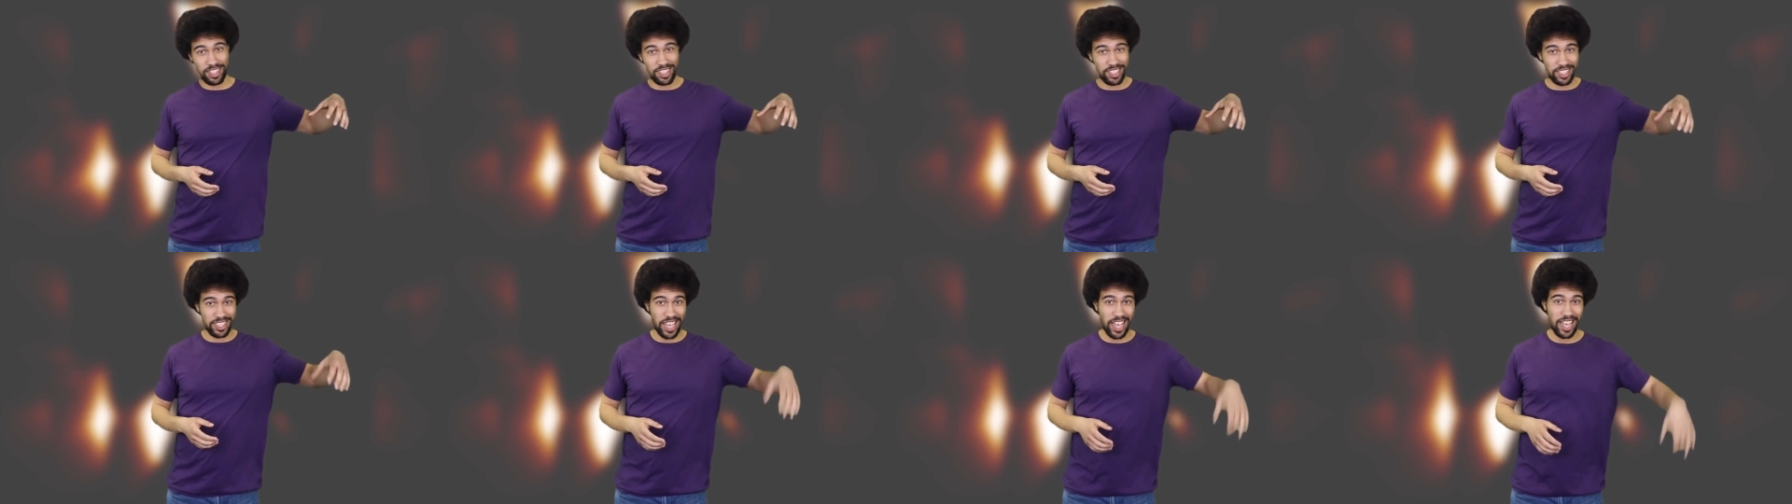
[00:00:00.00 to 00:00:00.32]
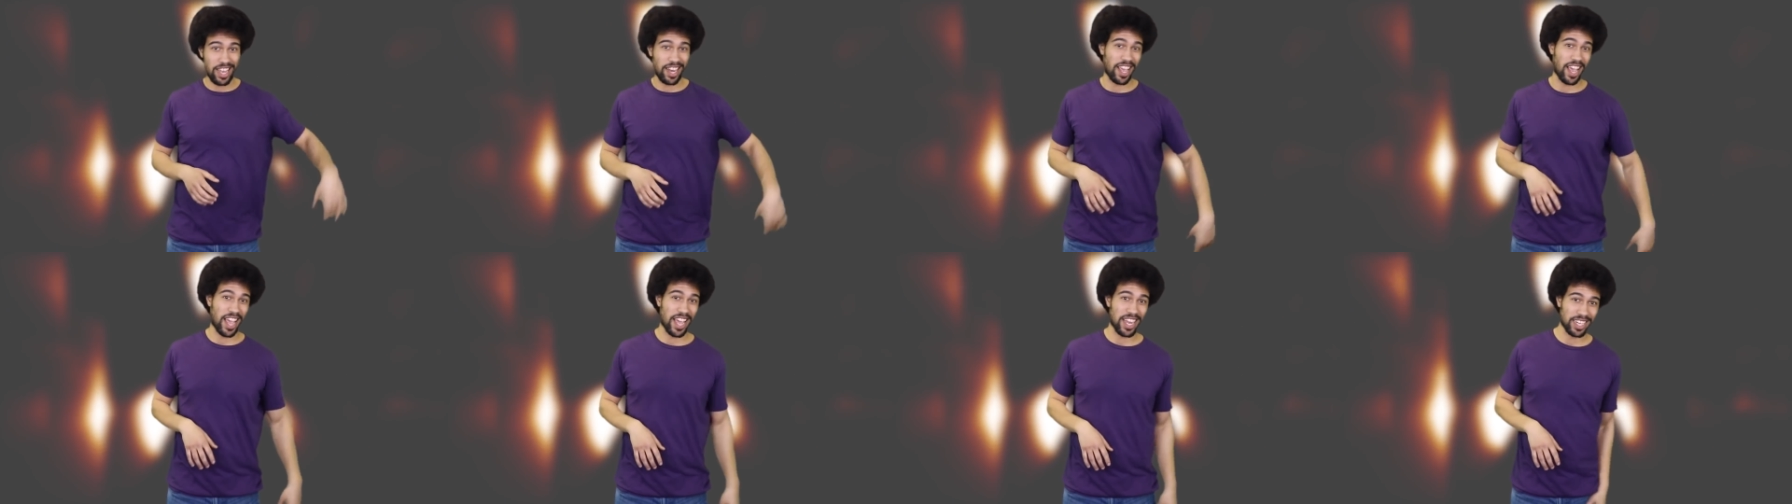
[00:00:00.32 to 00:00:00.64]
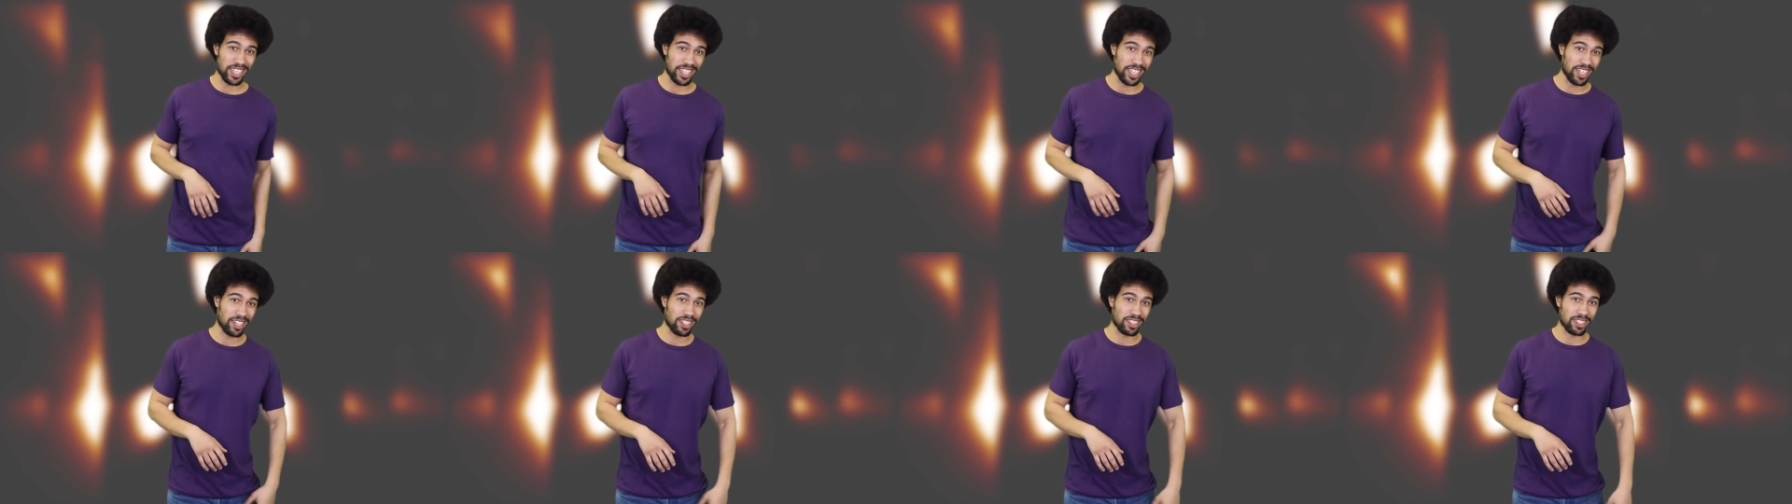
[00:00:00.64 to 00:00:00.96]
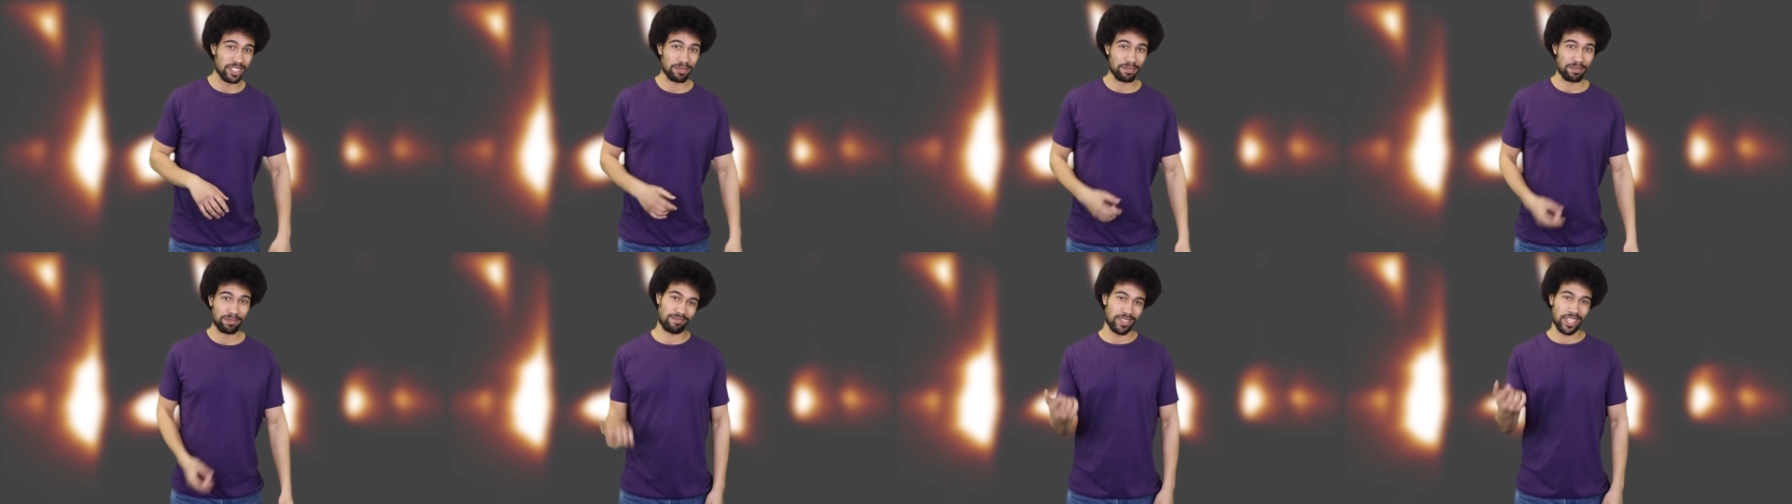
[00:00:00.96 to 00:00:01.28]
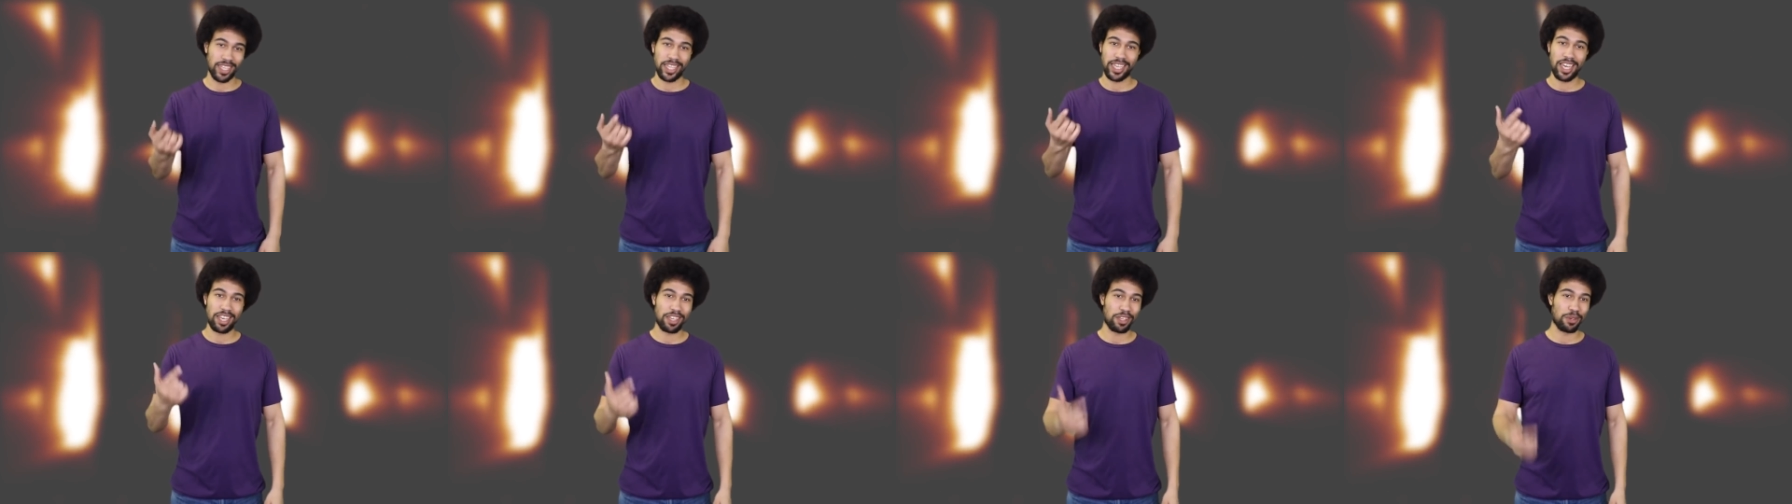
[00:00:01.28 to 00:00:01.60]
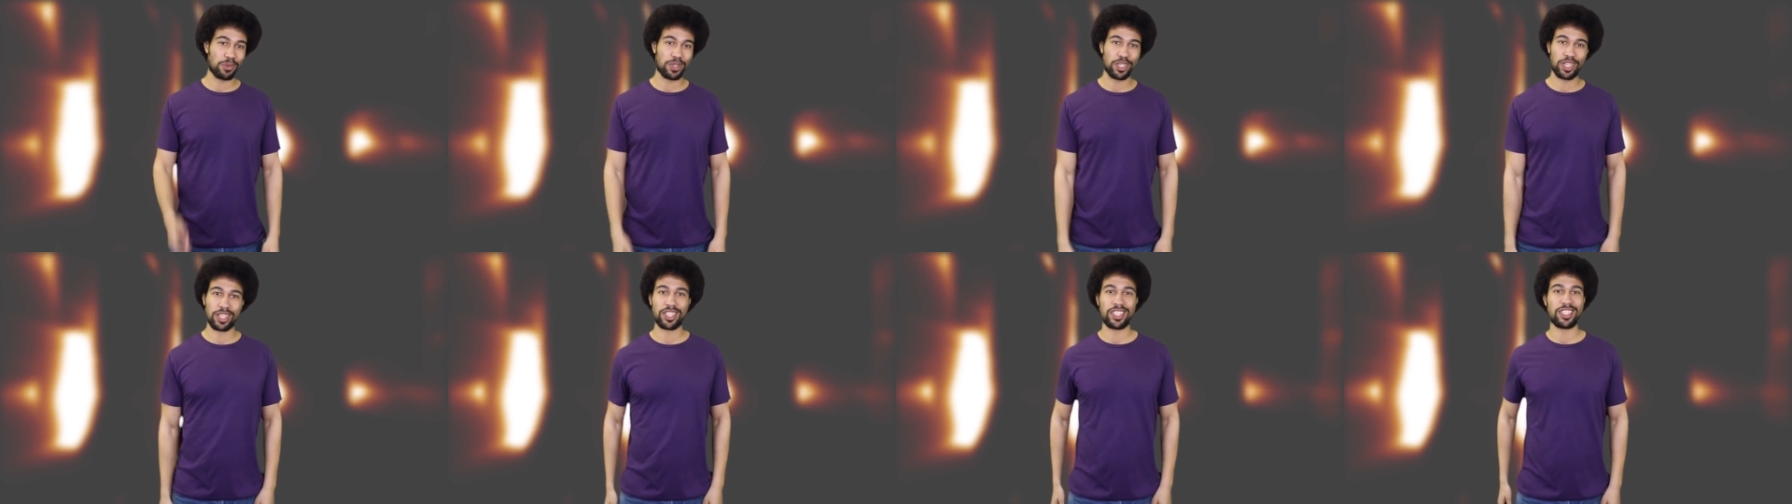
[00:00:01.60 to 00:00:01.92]
on his head and killed him. They get
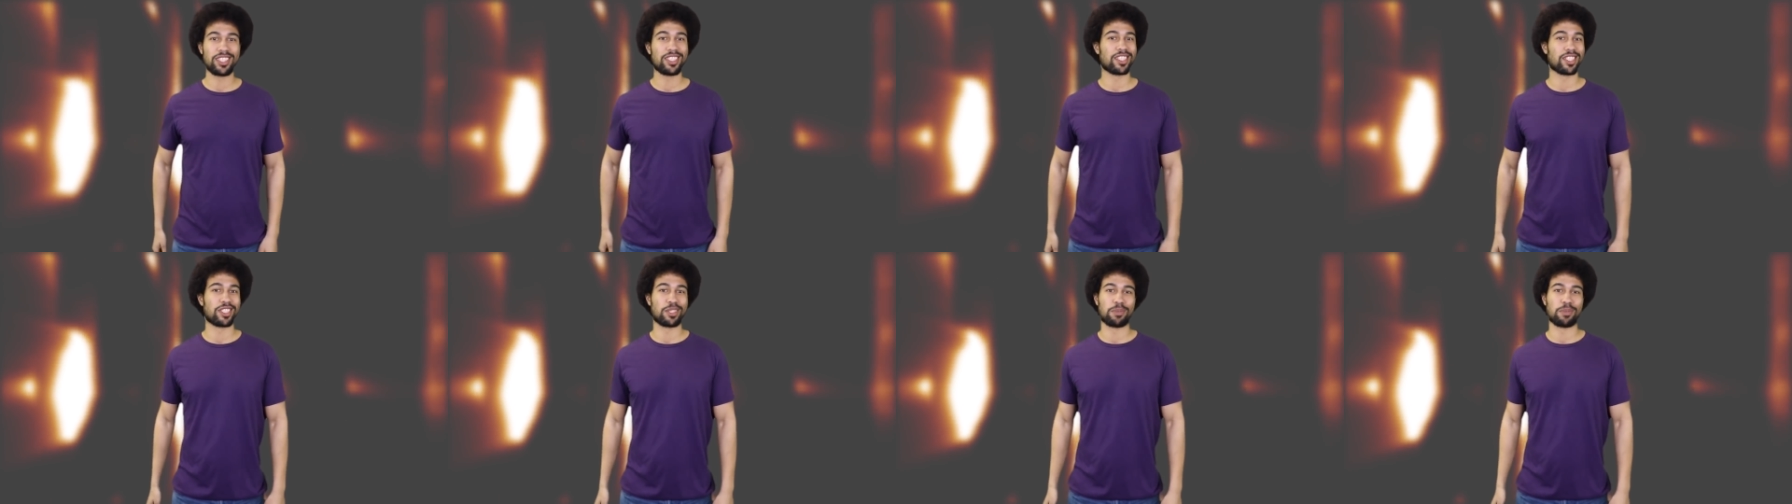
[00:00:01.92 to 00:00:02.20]
you when you least